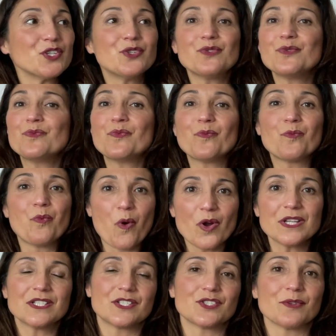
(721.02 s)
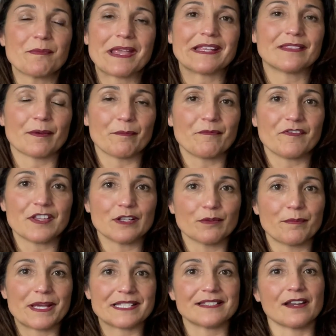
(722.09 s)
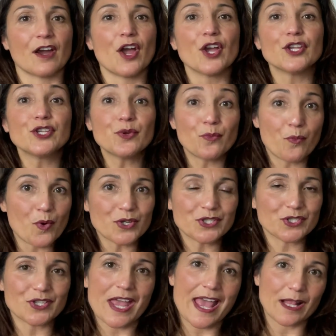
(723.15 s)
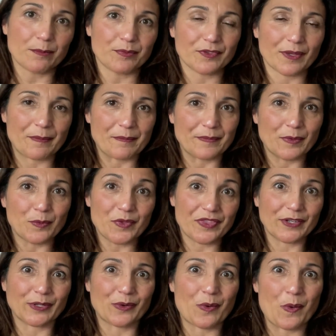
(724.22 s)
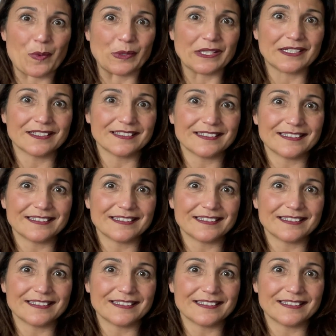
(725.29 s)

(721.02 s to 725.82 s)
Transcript: you want to make them feel better you want to help them with their goal